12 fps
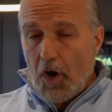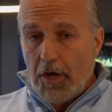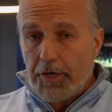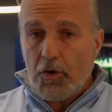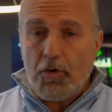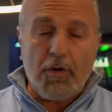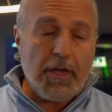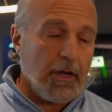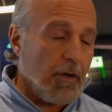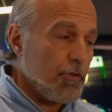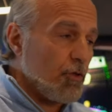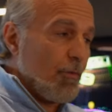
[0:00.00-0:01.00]
the audio
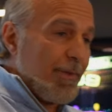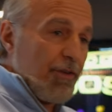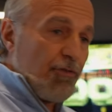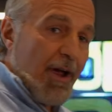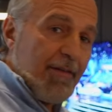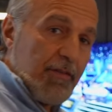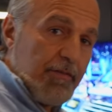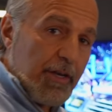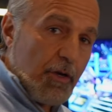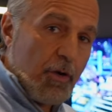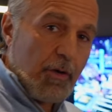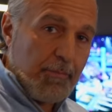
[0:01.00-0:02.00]
and also may drive the
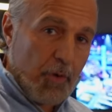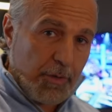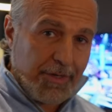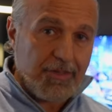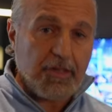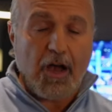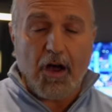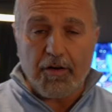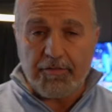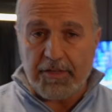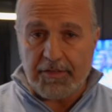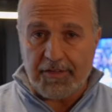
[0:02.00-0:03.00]
video components
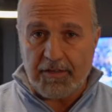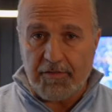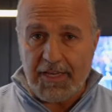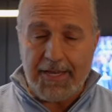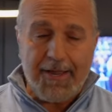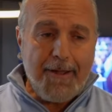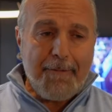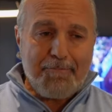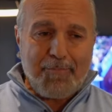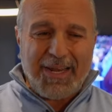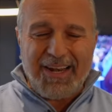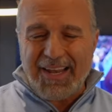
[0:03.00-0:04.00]
of the TV,
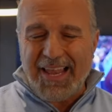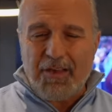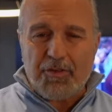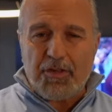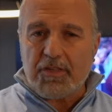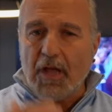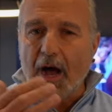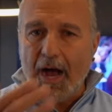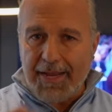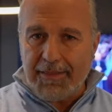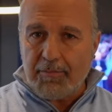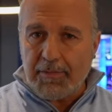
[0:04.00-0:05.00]
but it allows us to
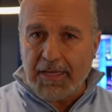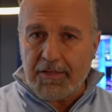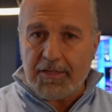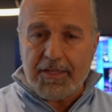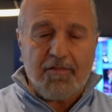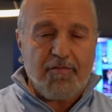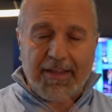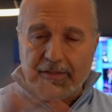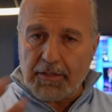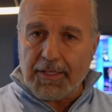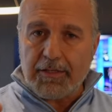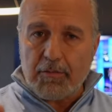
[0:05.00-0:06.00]
hide them nicely,
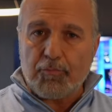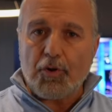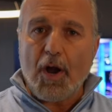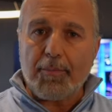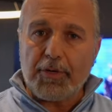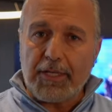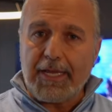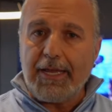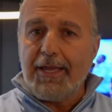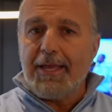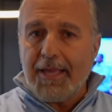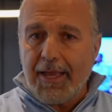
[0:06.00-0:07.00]
ventilate them properly,
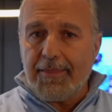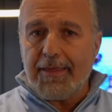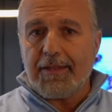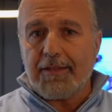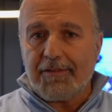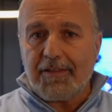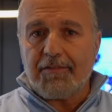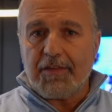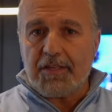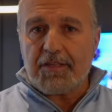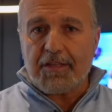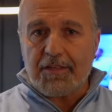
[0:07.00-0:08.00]
and then the
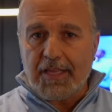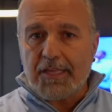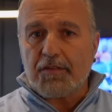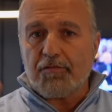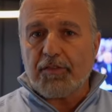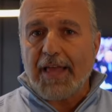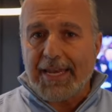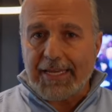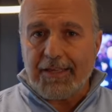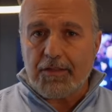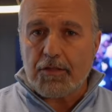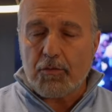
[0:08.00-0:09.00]
TV sits nice and flat
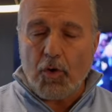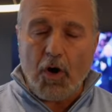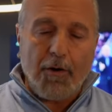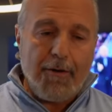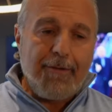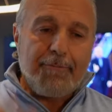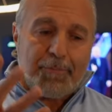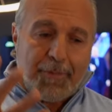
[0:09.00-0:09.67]
against the wall.